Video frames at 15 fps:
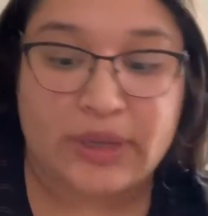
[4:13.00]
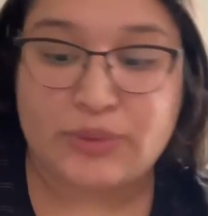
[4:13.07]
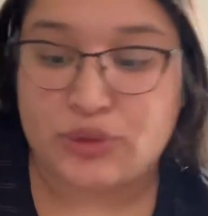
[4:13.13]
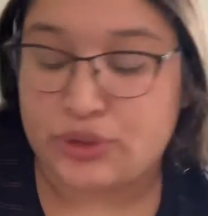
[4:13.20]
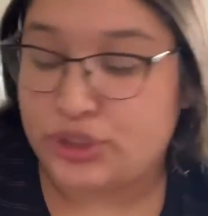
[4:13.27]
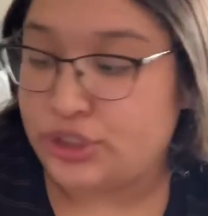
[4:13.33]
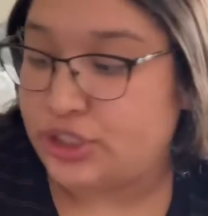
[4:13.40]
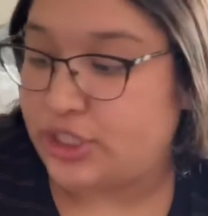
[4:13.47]
doing
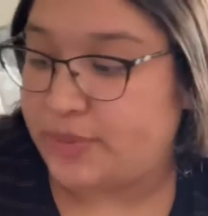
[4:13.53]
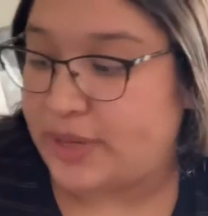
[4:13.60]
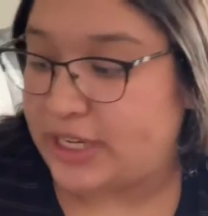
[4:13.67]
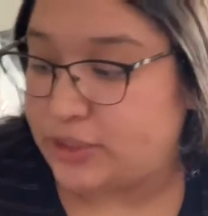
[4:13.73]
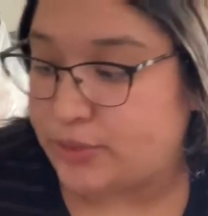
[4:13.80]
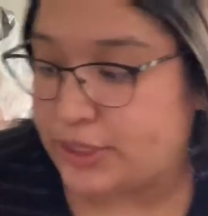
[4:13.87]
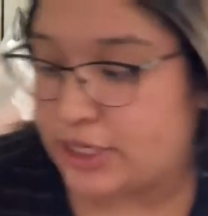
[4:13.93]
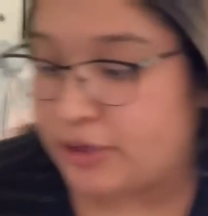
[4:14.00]
her goodie bags
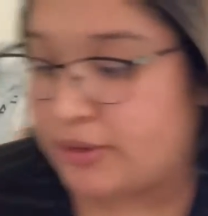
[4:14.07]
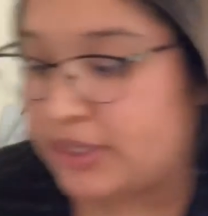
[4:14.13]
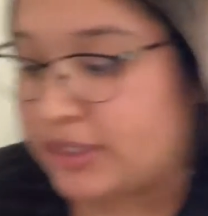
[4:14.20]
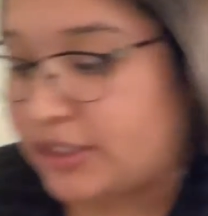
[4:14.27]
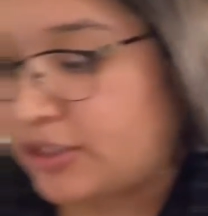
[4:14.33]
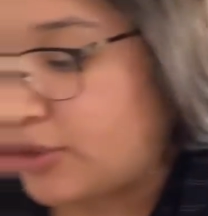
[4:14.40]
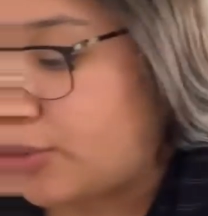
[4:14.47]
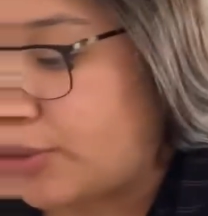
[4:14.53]
right now, and
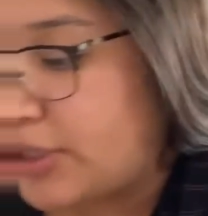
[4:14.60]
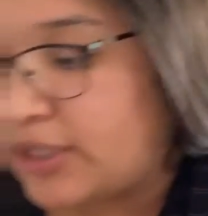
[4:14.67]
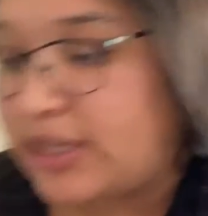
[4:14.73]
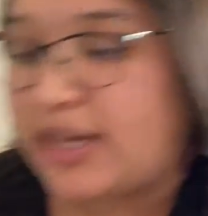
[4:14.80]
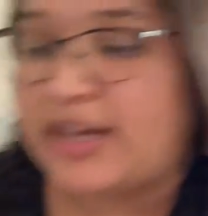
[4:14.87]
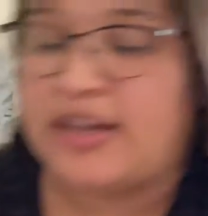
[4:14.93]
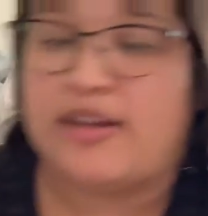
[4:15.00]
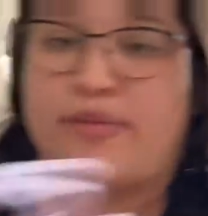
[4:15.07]
this is what
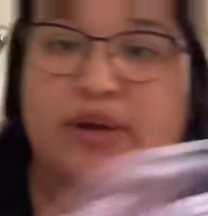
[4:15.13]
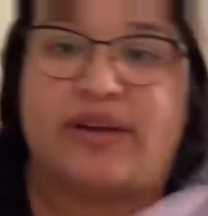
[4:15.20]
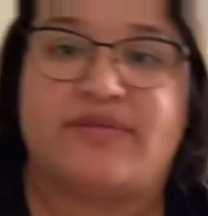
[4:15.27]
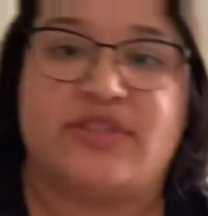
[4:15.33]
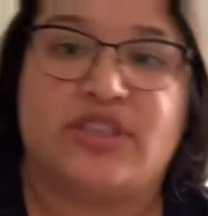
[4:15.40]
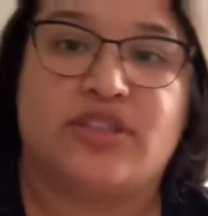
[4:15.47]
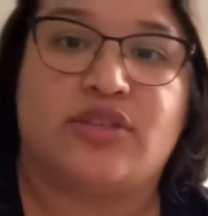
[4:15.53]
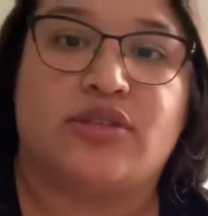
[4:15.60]
I've
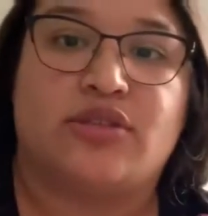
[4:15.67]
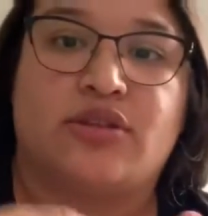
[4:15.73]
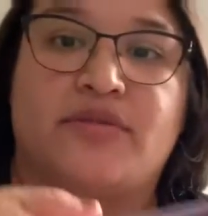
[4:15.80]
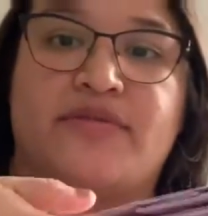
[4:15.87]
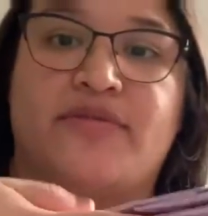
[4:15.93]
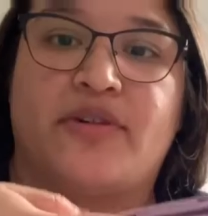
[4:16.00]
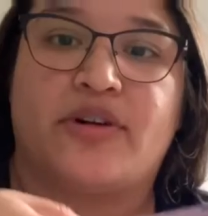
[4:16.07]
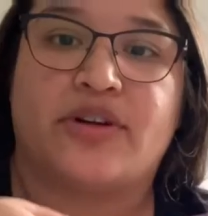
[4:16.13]
done so
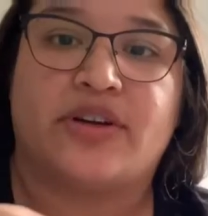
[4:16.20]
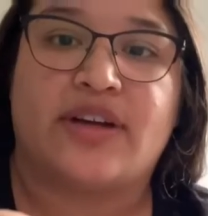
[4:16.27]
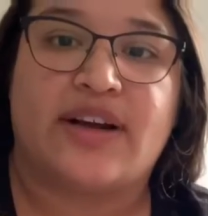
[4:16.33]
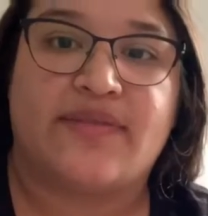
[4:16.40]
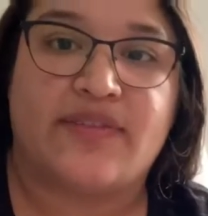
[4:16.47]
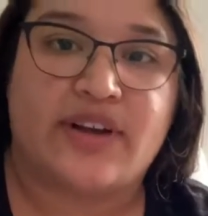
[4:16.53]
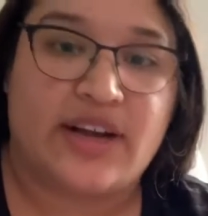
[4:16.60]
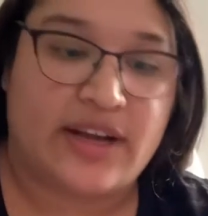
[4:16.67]
far. I
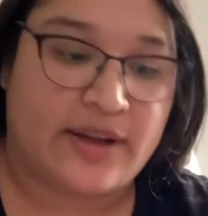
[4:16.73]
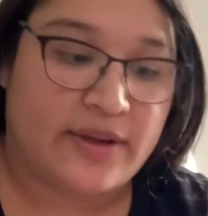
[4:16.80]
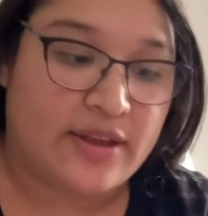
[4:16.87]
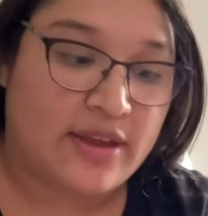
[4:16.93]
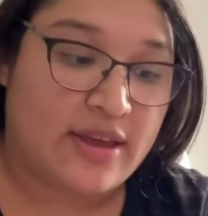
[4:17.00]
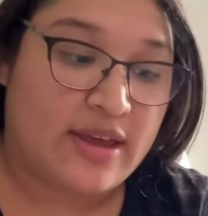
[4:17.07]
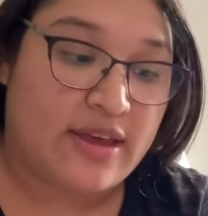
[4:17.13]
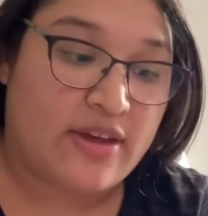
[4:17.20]
forgot
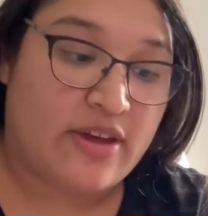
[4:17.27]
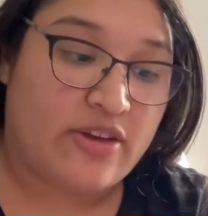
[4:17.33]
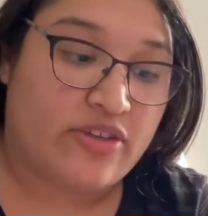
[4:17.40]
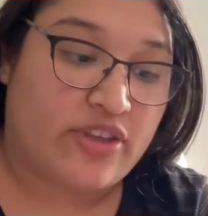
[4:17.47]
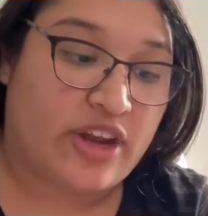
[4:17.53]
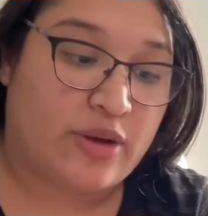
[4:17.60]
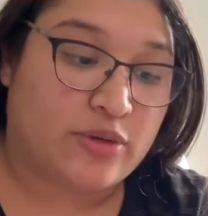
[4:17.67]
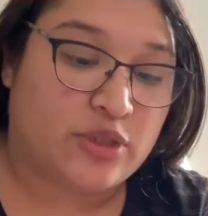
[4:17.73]

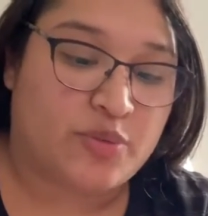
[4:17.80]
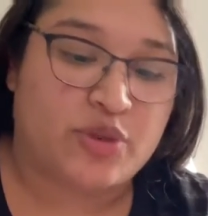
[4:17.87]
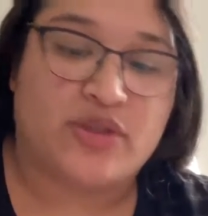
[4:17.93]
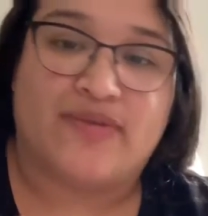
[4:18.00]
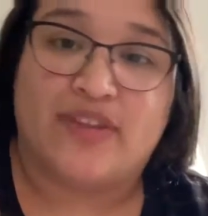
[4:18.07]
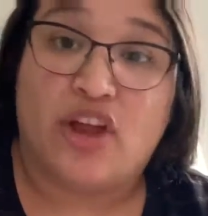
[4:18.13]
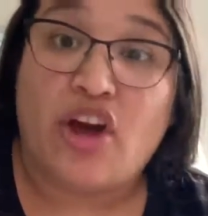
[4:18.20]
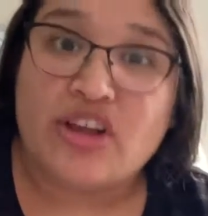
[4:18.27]
that I was supposed to
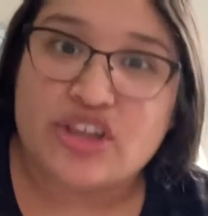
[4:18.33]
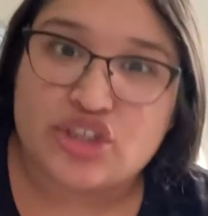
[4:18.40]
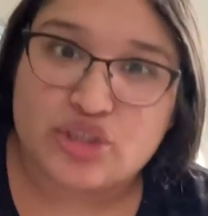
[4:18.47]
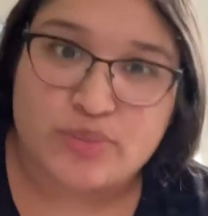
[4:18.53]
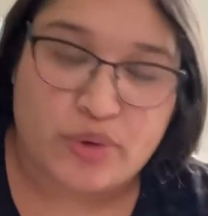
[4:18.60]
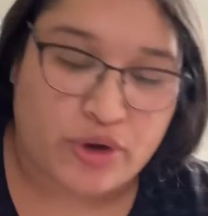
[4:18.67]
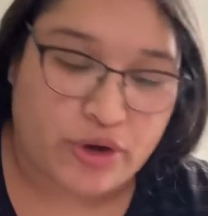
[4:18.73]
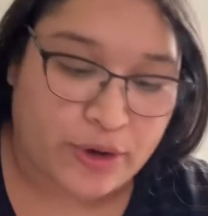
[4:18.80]
vlog this
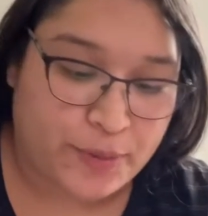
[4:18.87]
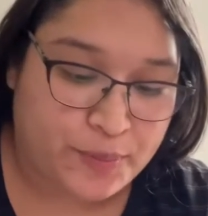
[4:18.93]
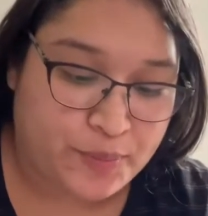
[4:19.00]
part.